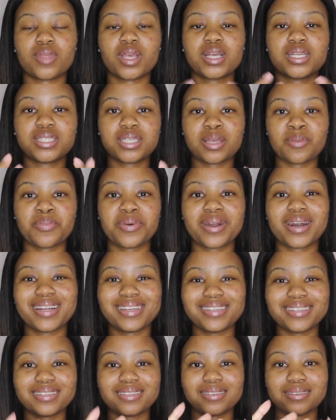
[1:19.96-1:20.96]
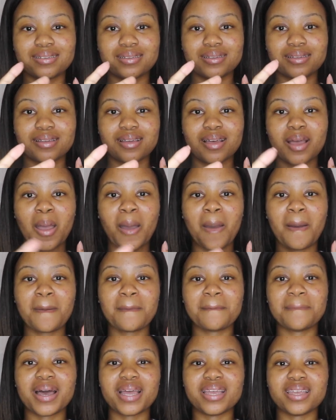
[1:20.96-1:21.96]
separate
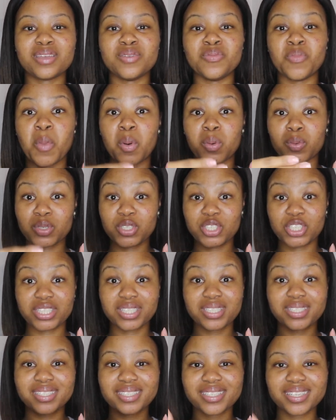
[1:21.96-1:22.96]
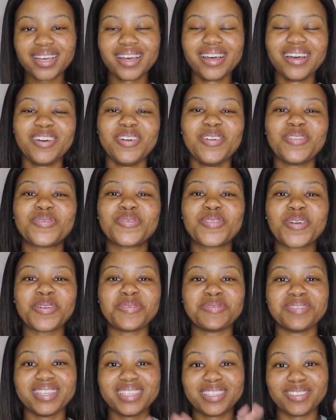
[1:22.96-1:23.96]
my emotions
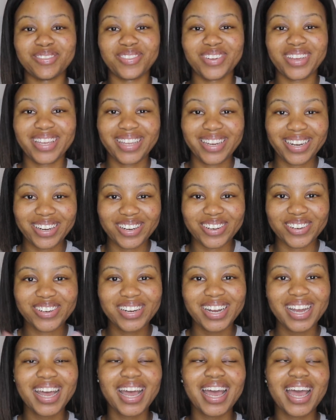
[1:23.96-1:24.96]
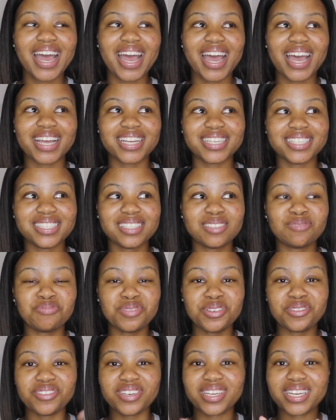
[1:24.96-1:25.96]
from this video and just
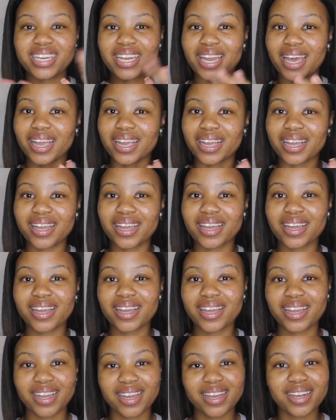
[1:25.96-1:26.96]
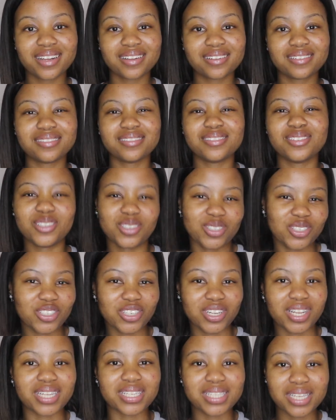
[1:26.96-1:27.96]
be really like
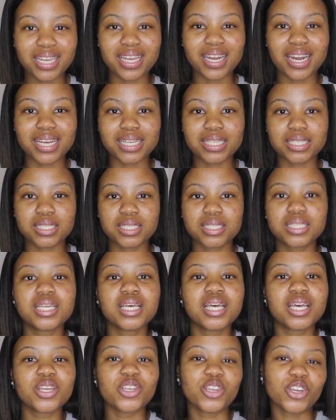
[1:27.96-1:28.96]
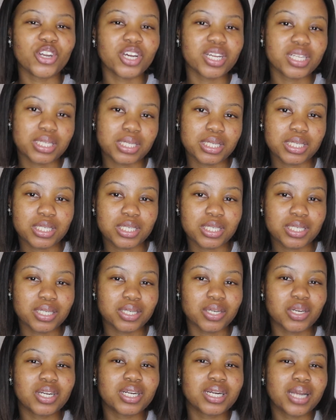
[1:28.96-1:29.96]
neutral and take it as you're
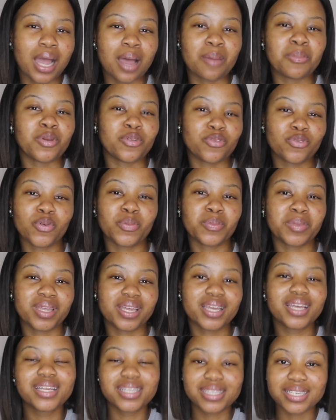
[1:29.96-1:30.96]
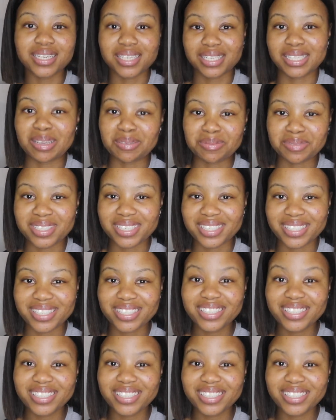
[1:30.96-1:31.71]
not coming for me. It's an assumption.